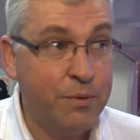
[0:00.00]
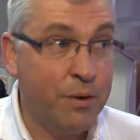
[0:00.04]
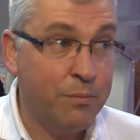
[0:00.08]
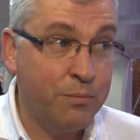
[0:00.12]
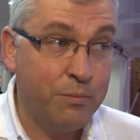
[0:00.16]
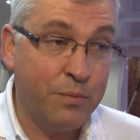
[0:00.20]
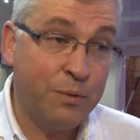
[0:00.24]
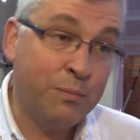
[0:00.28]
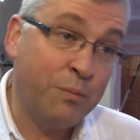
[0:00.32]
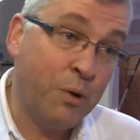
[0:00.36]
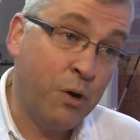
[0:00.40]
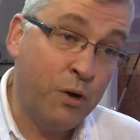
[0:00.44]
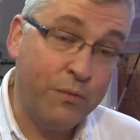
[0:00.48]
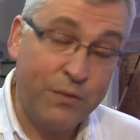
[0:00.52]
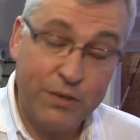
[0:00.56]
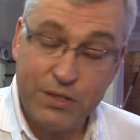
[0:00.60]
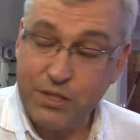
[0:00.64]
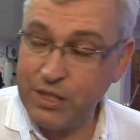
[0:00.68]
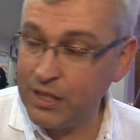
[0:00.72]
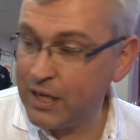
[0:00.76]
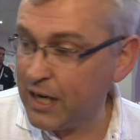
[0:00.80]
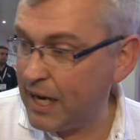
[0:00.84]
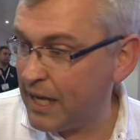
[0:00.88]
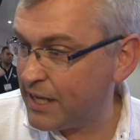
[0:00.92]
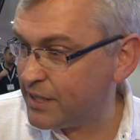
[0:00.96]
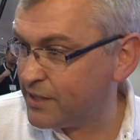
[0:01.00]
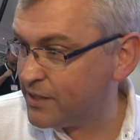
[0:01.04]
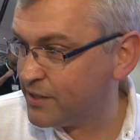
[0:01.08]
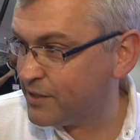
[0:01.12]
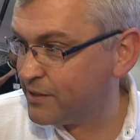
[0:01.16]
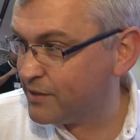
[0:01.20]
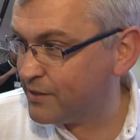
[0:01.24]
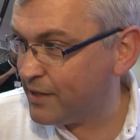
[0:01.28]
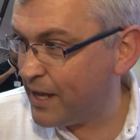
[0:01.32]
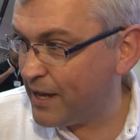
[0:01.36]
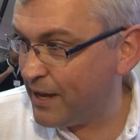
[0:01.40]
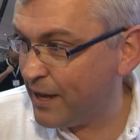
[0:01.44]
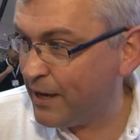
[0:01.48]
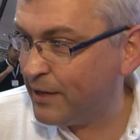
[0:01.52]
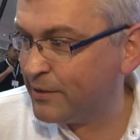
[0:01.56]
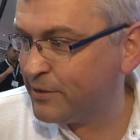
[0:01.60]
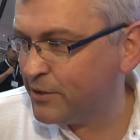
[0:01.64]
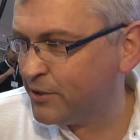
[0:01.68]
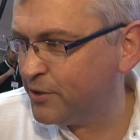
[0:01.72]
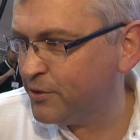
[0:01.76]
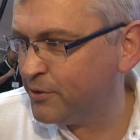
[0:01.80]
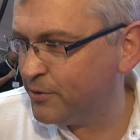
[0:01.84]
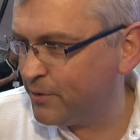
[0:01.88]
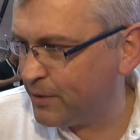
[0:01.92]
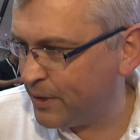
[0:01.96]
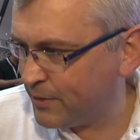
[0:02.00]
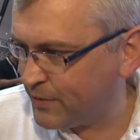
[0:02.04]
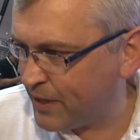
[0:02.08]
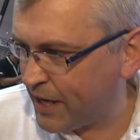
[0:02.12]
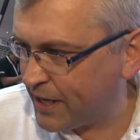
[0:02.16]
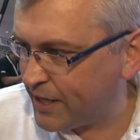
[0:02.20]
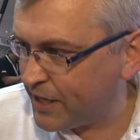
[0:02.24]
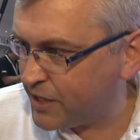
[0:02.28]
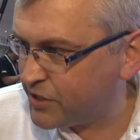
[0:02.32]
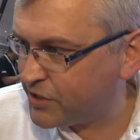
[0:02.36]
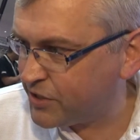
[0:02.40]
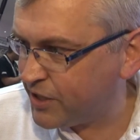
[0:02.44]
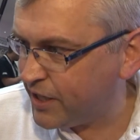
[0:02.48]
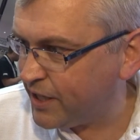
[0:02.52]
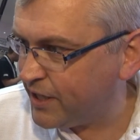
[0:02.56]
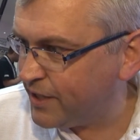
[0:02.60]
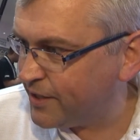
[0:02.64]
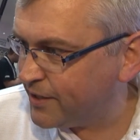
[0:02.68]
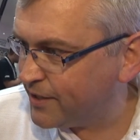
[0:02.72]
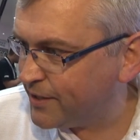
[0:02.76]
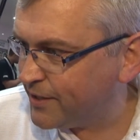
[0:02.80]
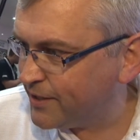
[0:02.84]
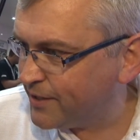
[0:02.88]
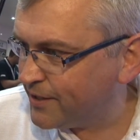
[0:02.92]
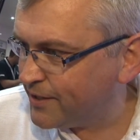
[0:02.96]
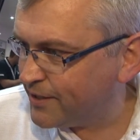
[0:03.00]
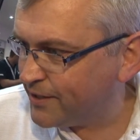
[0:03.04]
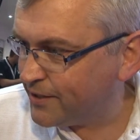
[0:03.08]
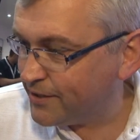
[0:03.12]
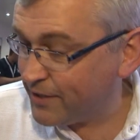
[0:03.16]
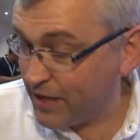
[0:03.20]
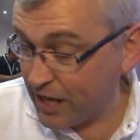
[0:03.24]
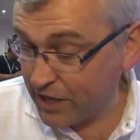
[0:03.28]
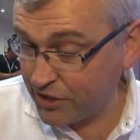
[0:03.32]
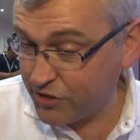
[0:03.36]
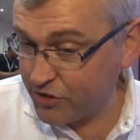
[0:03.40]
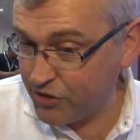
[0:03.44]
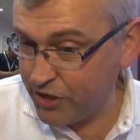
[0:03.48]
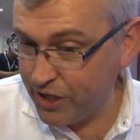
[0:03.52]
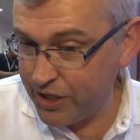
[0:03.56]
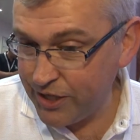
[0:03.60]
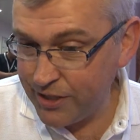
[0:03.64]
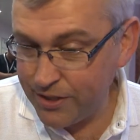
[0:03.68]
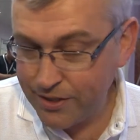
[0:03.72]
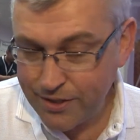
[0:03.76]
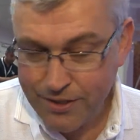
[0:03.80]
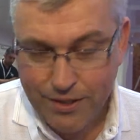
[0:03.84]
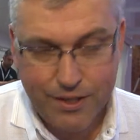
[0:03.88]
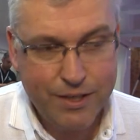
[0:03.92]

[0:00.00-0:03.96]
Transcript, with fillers: We're moving to glass uh, to uh, the NEC next year.